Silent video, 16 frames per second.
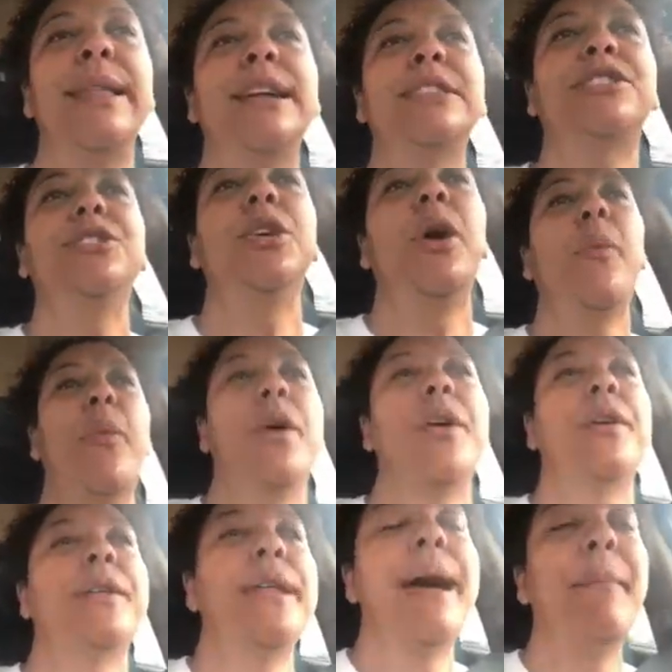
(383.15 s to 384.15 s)
That's your
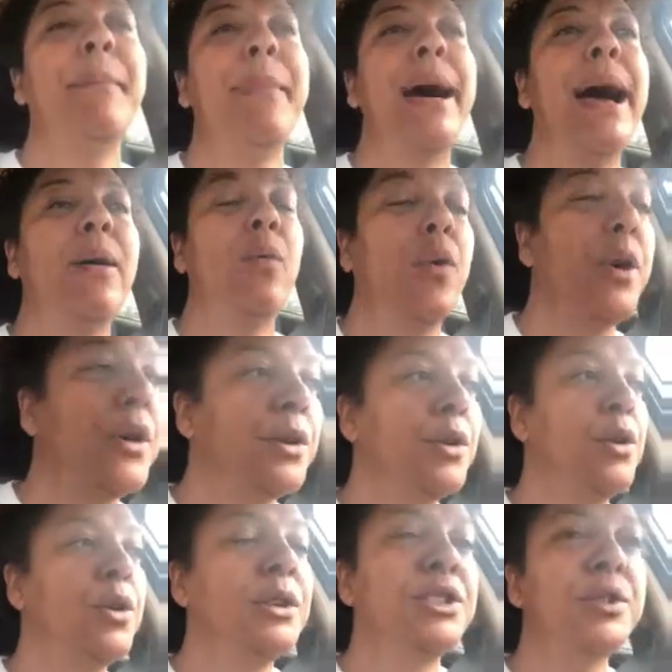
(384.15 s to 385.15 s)
word, not my word,
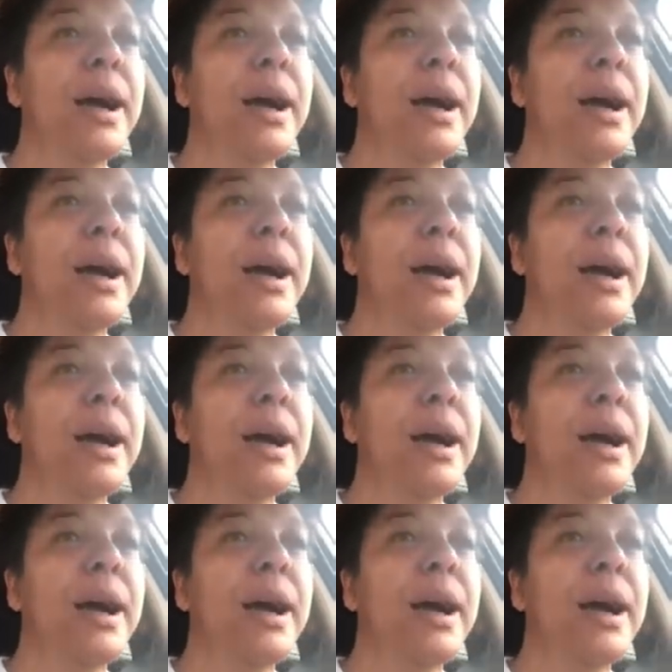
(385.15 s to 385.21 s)
Lord.